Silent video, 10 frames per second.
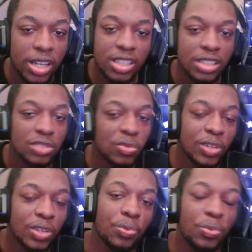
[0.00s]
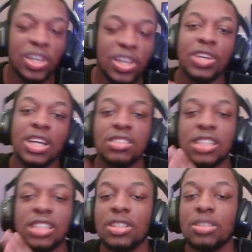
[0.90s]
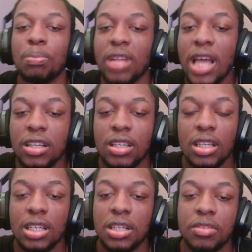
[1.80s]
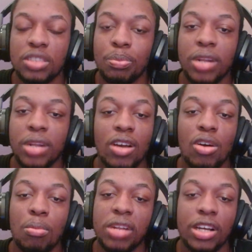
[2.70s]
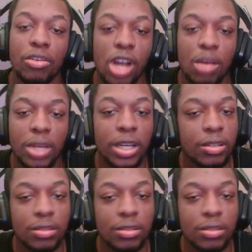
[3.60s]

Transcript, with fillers: cause we we we gotta stop this black this black on black crime. Like